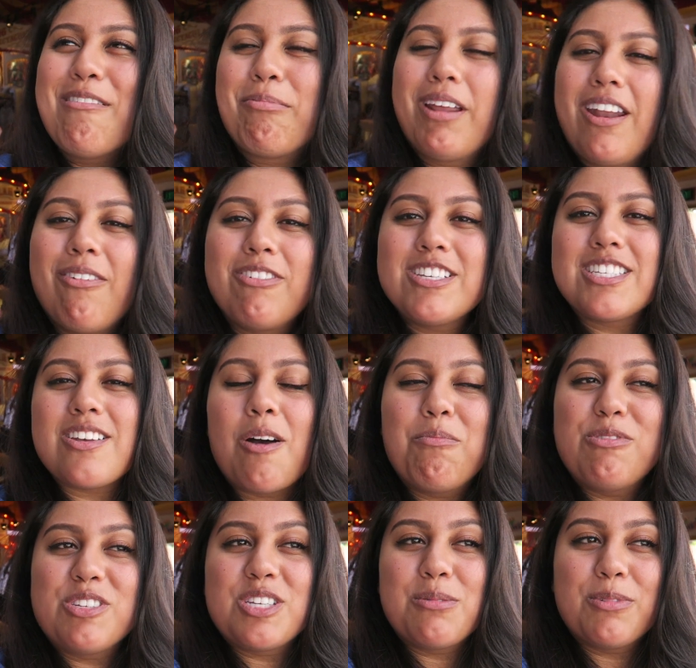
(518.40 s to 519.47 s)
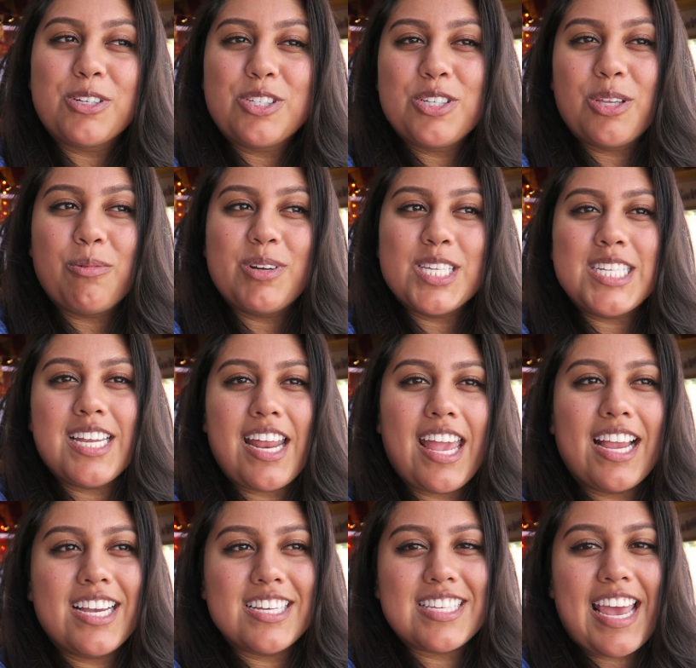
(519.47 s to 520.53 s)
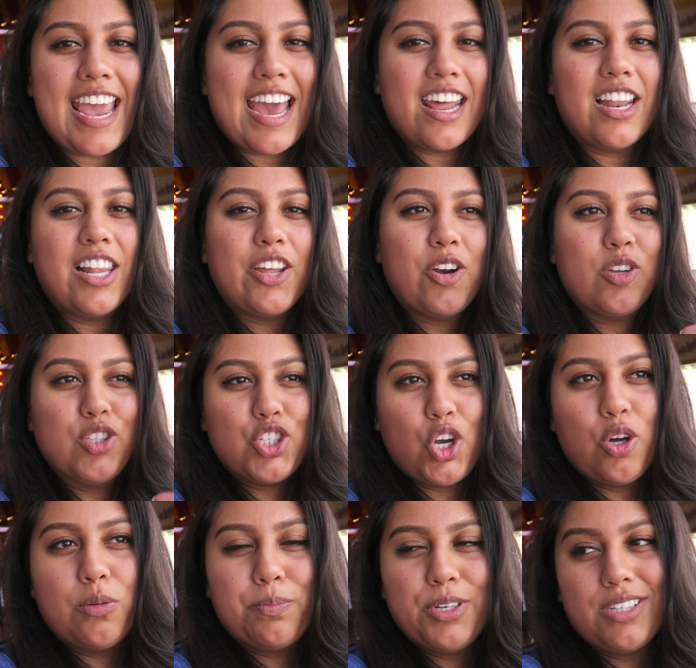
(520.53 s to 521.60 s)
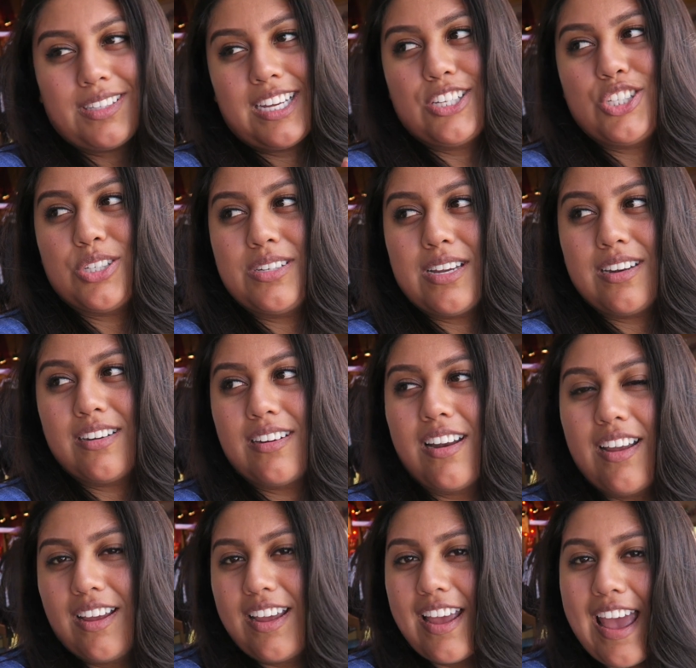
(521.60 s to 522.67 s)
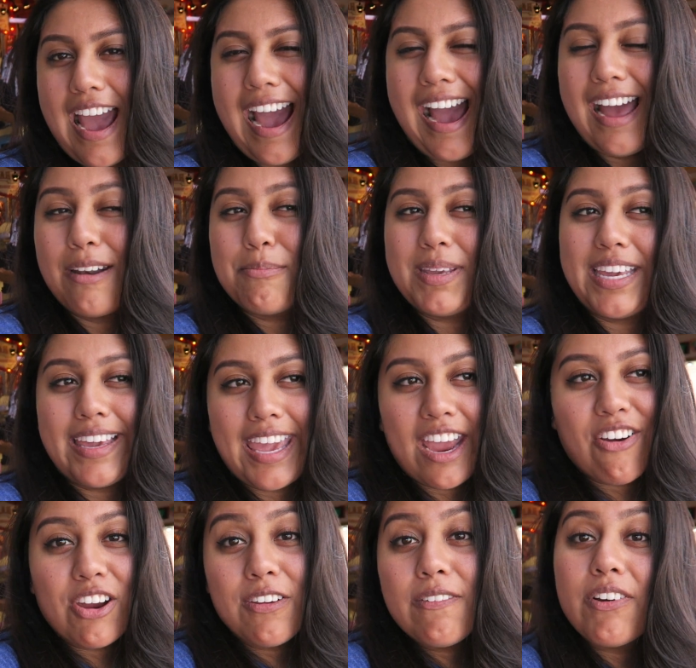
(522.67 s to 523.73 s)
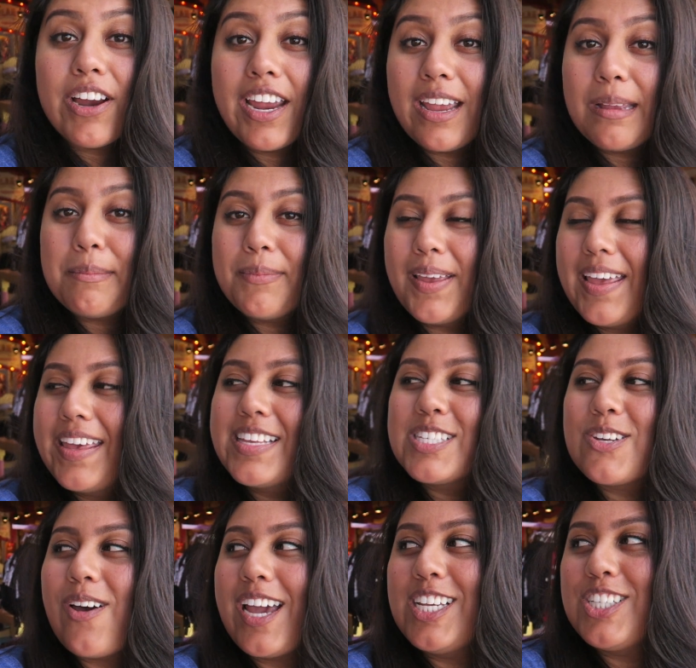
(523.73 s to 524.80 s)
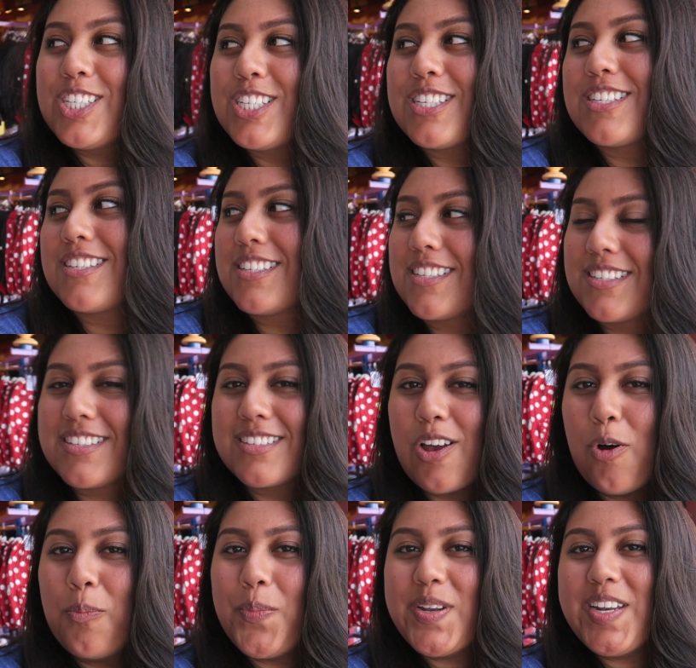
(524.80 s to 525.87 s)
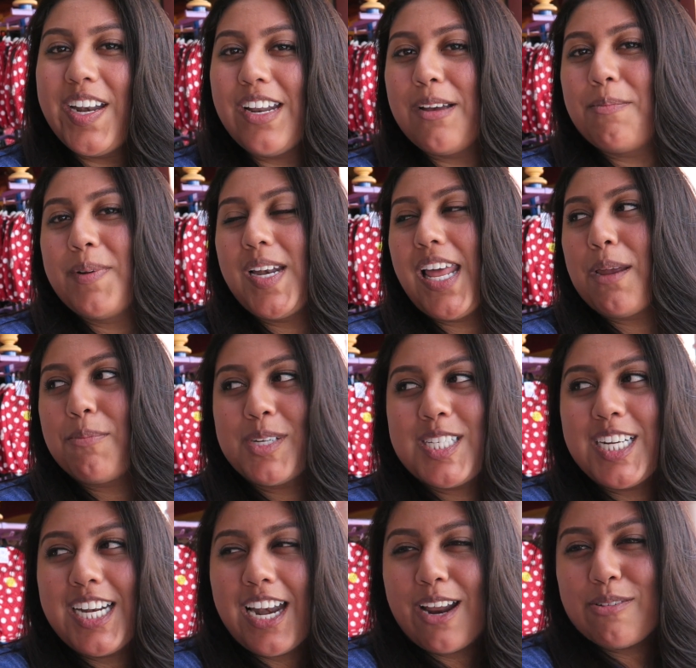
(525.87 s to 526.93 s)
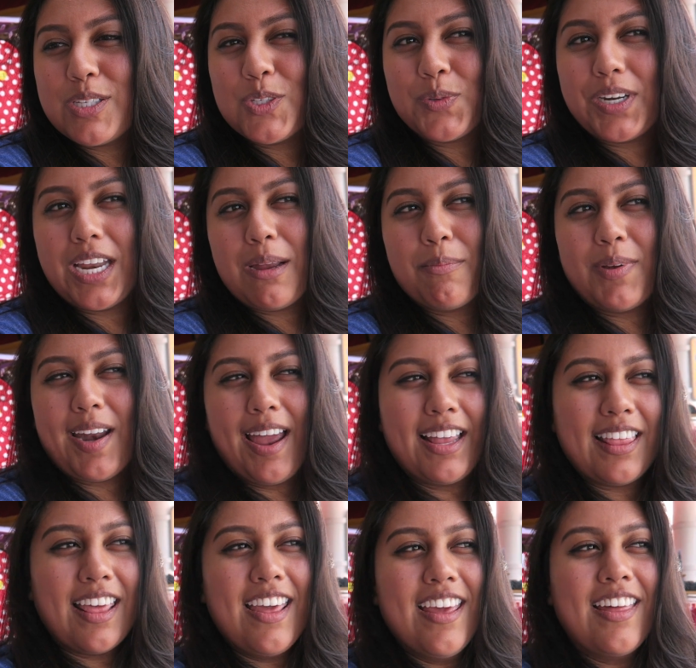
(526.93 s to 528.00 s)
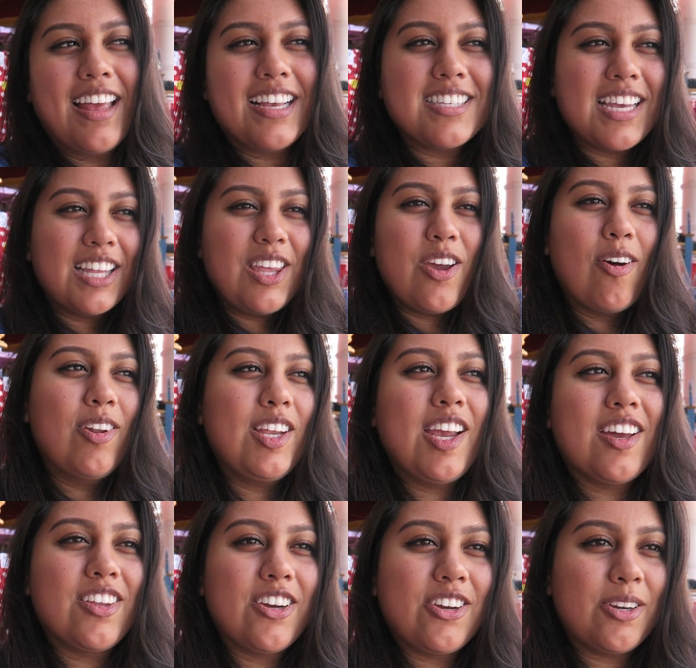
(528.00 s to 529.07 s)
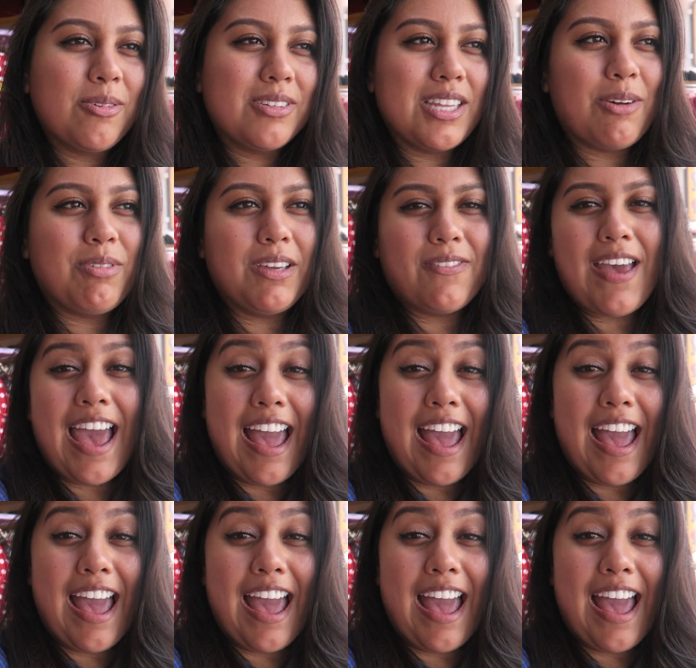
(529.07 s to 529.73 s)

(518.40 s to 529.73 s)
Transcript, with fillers: but it was almost similar to the one today because I had a little joke book that Julian had me carry for him. So I just opened it up and like pretended I was reading. But I that's like the only other good one that we've